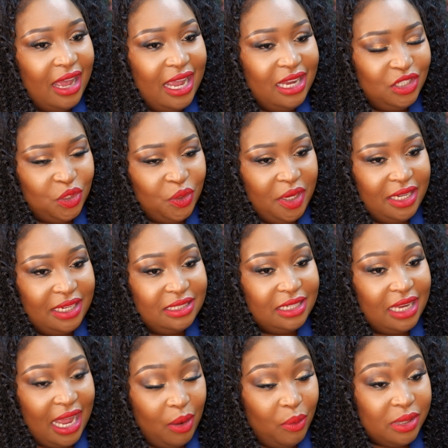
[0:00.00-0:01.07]
I enjoyed it.
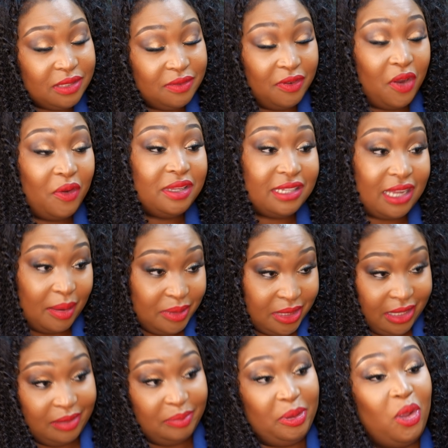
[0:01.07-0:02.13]
I was very
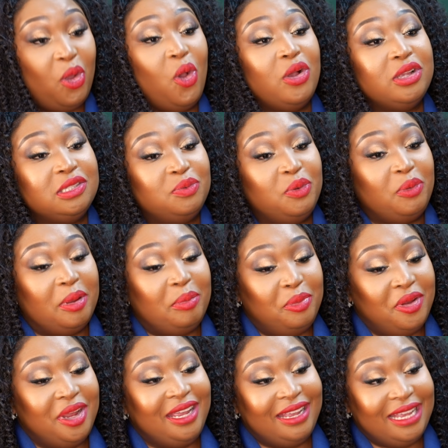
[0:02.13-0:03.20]
skeptical because we were
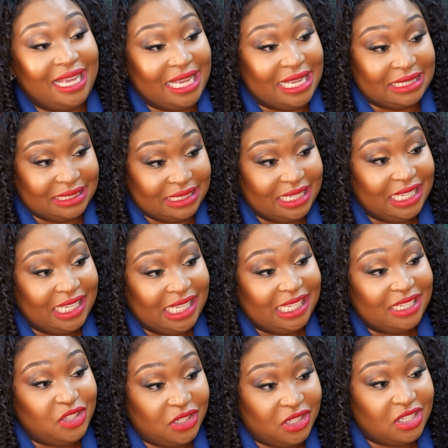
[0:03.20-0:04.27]
bringing in
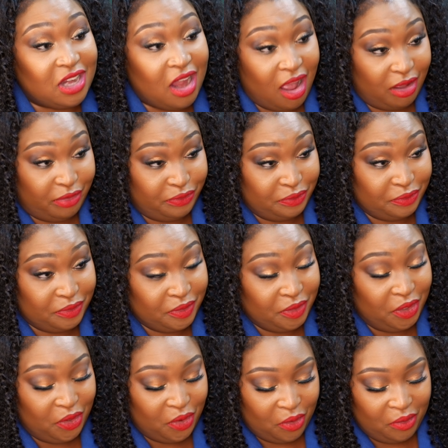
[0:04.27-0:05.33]
stuff,
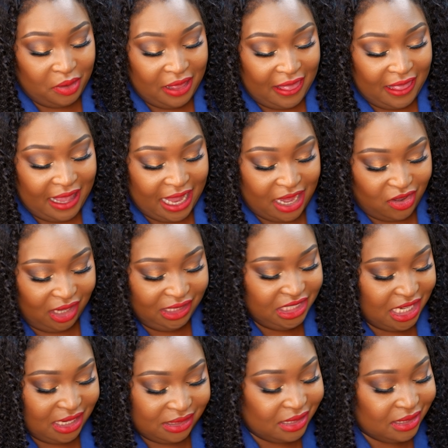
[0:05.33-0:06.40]
you know, and not
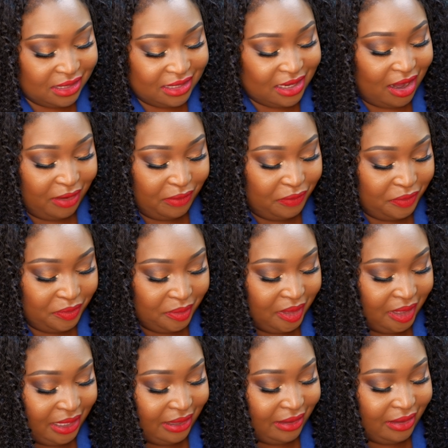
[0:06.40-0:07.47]
just stuff,
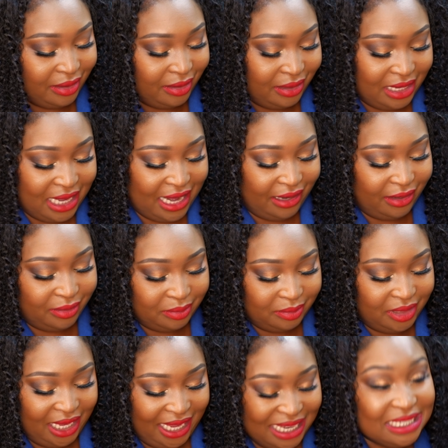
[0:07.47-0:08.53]
like
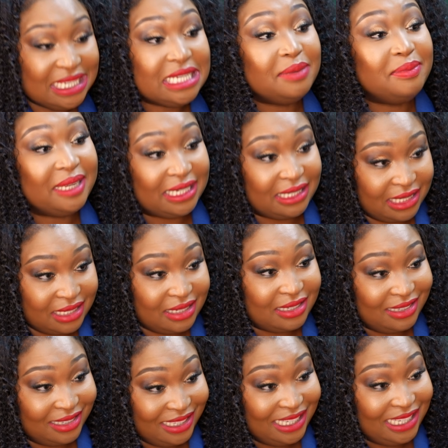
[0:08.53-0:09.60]
intimate
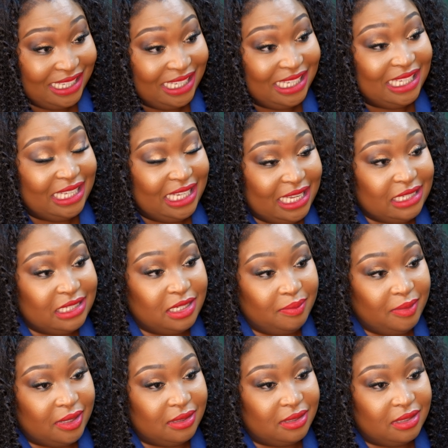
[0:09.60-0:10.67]

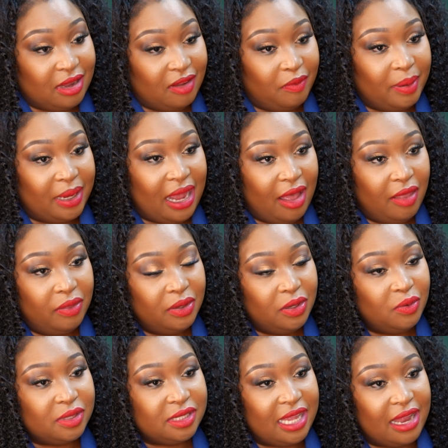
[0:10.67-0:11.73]
stuff. But I thought
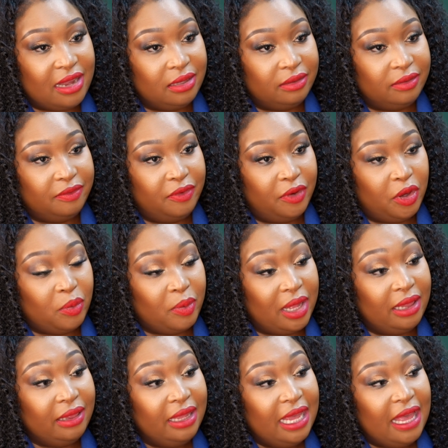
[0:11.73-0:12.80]
it was handled very
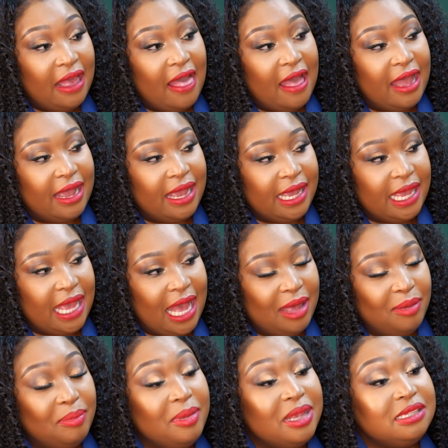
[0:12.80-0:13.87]
well. I
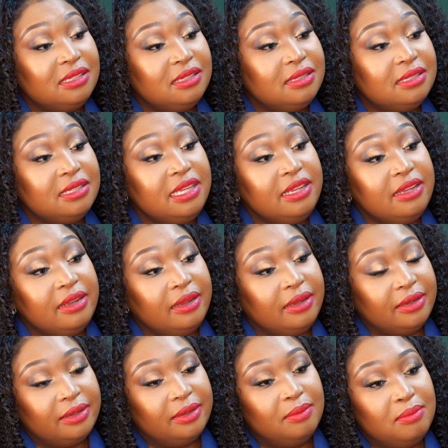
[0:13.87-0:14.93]
missed
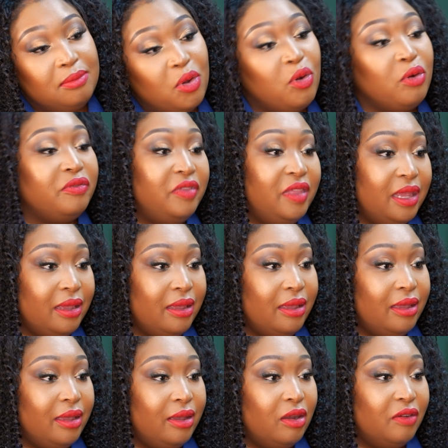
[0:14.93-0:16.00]
seeing more of
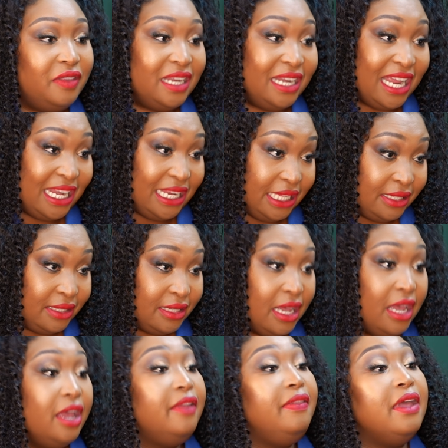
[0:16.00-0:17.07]
the nannies
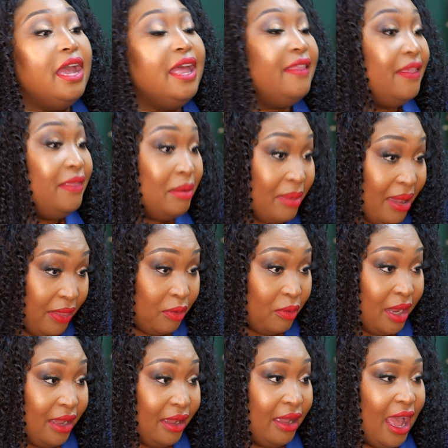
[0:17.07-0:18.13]
and the
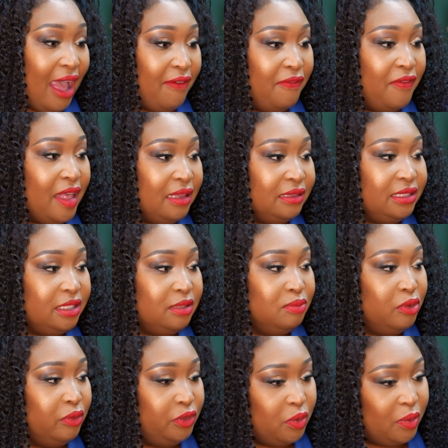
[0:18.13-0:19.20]
mothering. I felt it
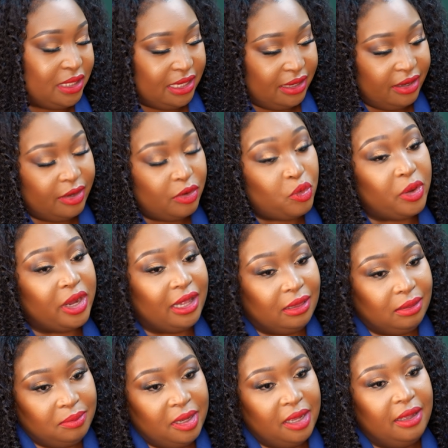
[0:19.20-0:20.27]
moved towards another
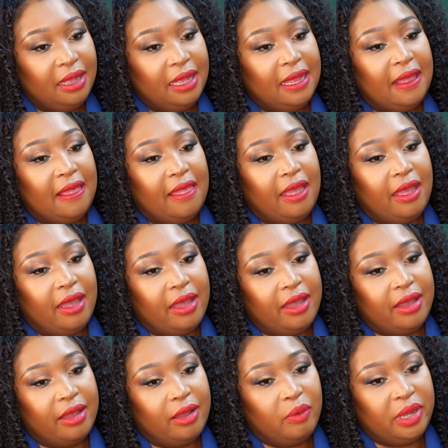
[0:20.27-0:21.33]
realm,
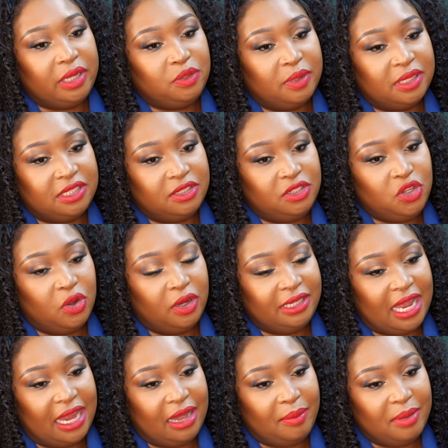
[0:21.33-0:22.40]
where it was your
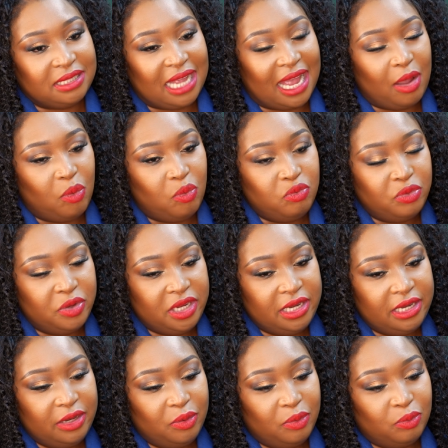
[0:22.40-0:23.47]
dynamics. I
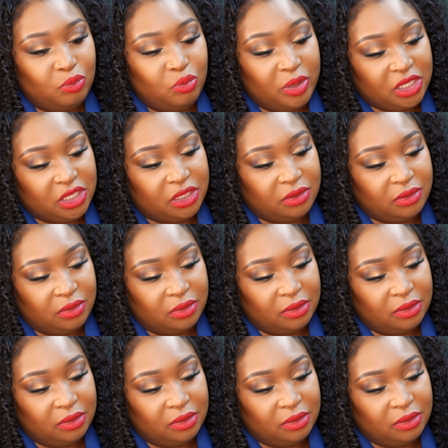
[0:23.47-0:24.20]
really wished